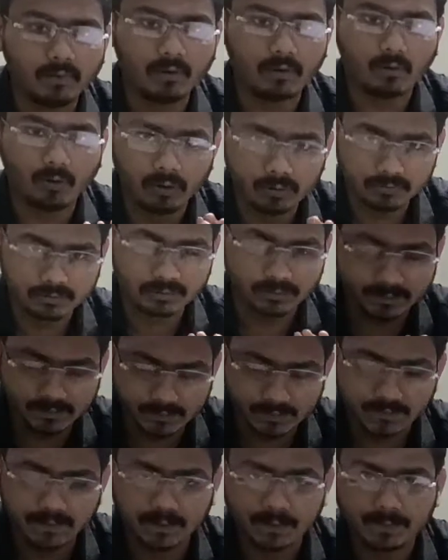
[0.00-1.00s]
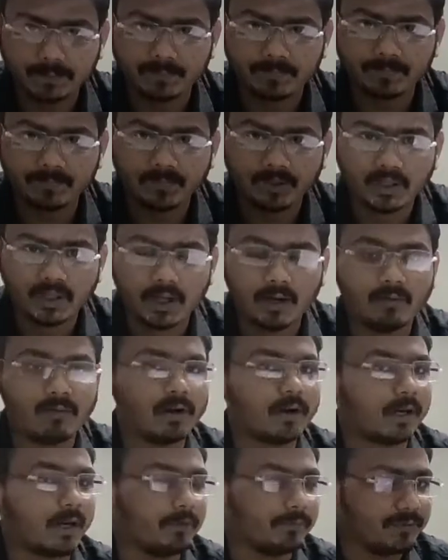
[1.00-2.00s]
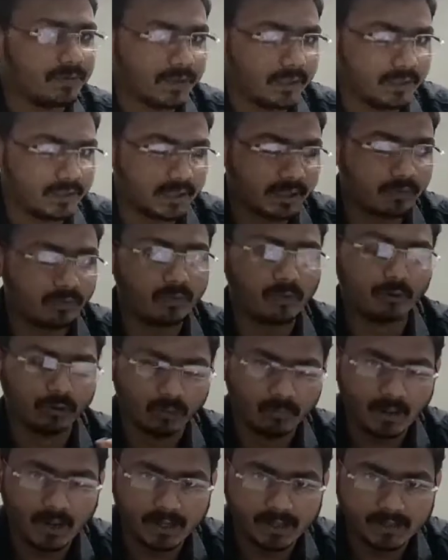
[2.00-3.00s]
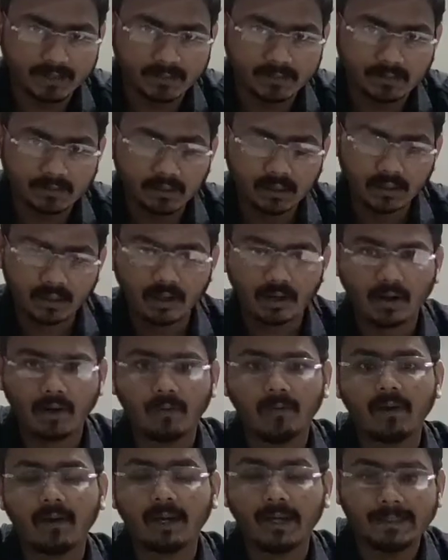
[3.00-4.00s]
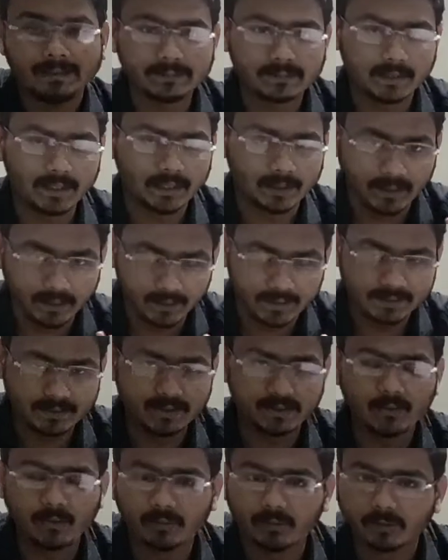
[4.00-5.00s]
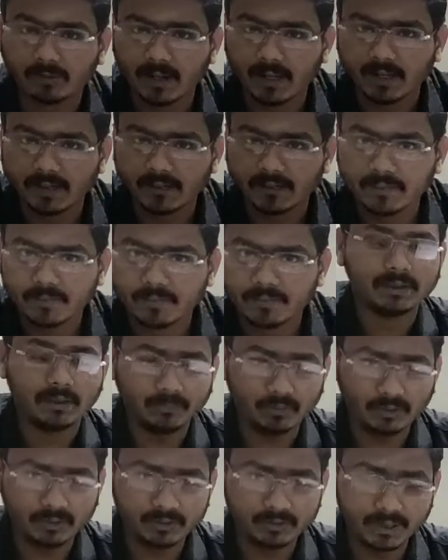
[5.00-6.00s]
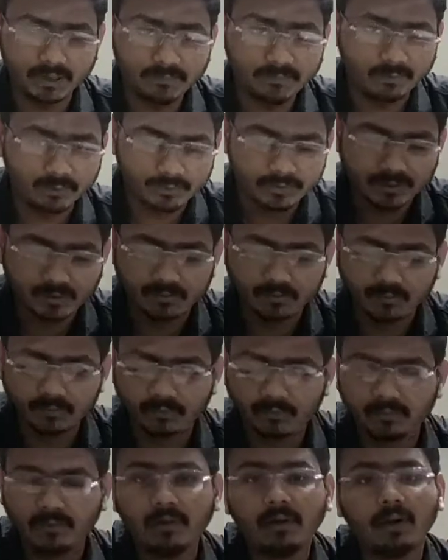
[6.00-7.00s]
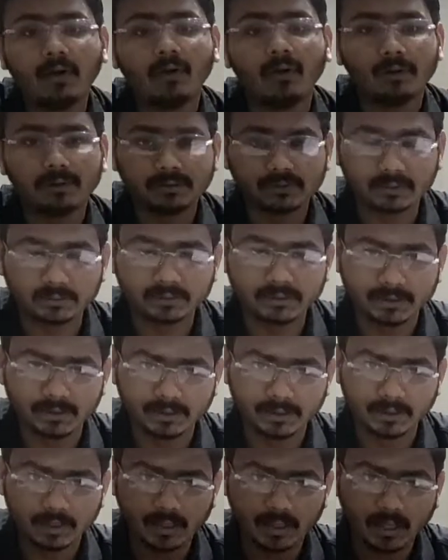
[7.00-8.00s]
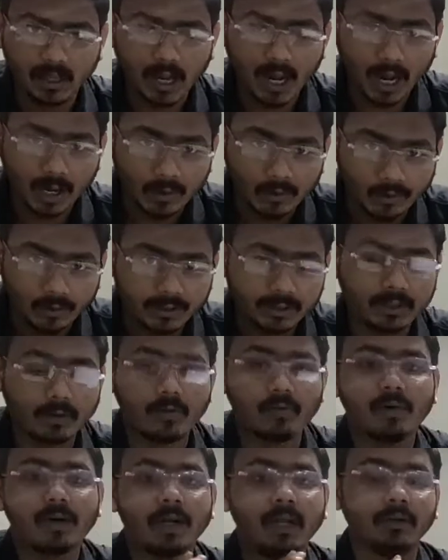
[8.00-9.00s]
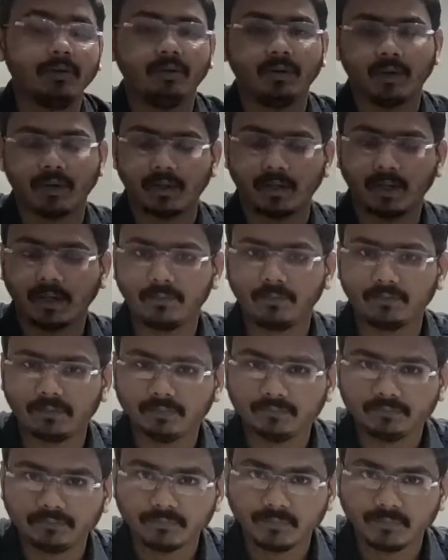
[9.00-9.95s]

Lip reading: see that our refrigeration automates, our air conditioning automates. Suppose in future, we will also do IoT in our regular life.